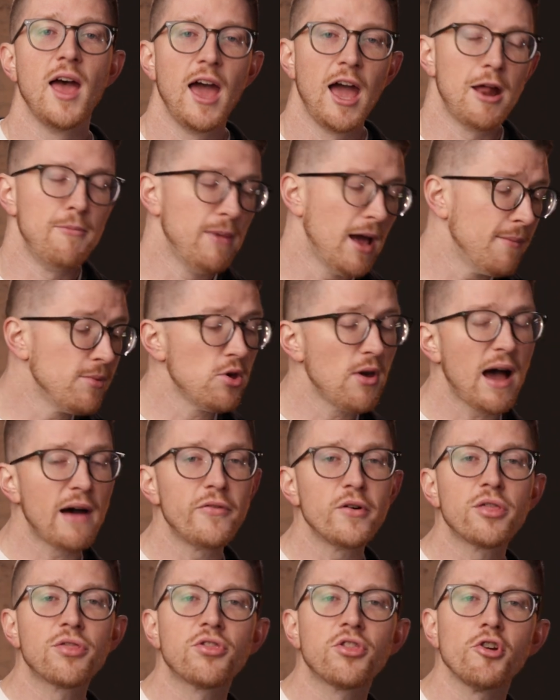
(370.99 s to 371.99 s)
And maybe you have
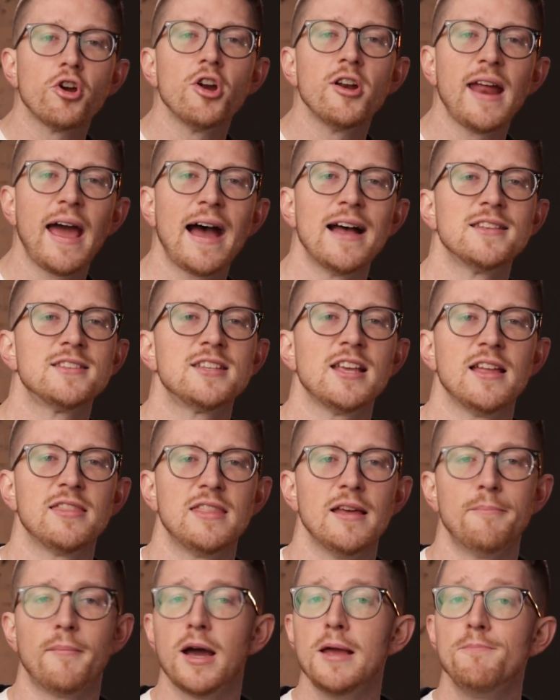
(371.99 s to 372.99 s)
a third ad set
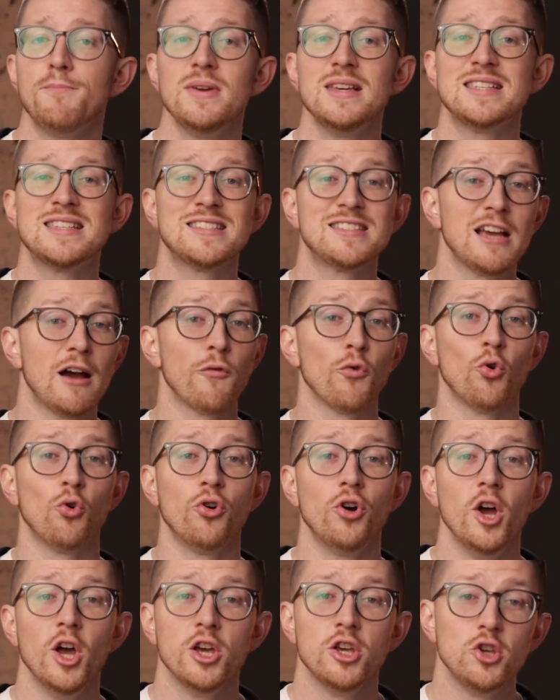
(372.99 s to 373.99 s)
that might be
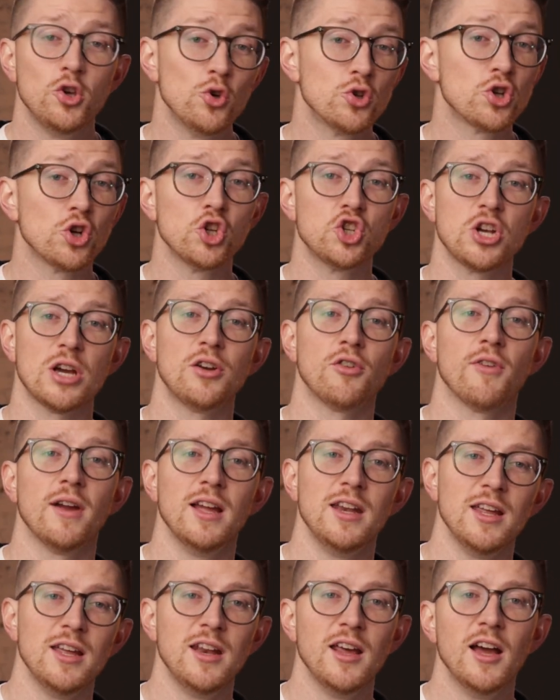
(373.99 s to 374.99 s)
several user
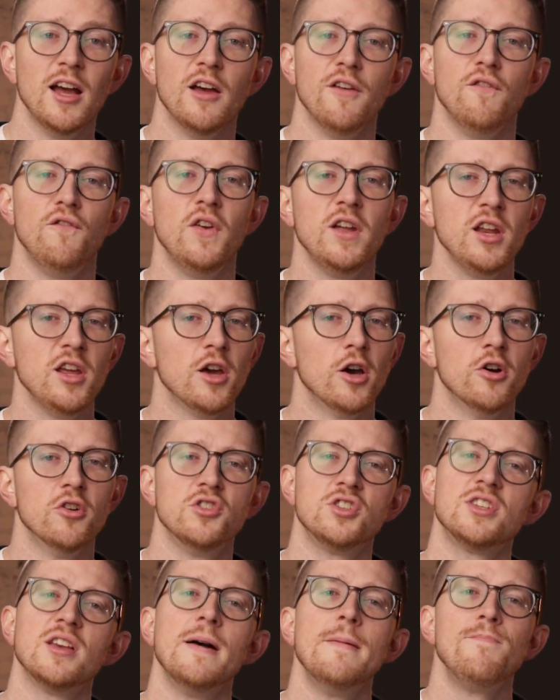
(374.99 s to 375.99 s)
generated
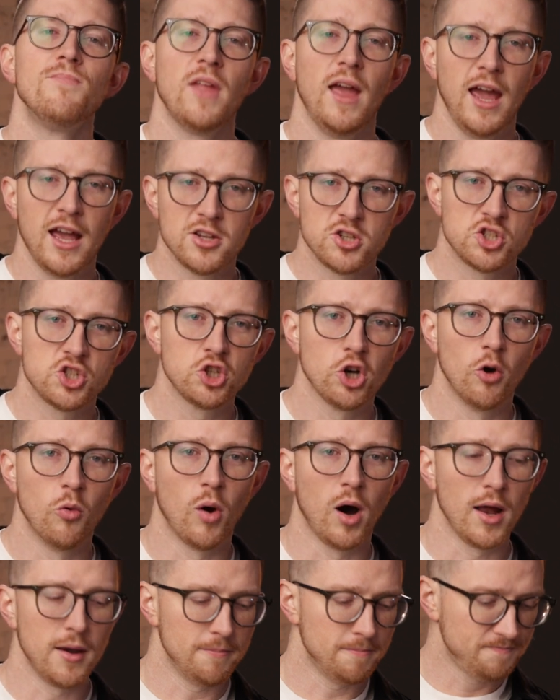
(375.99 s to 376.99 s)
videos and so
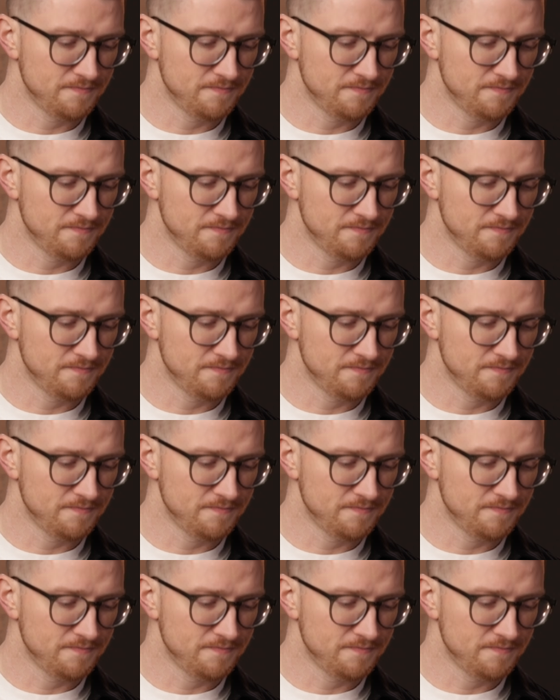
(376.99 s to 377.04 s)
on.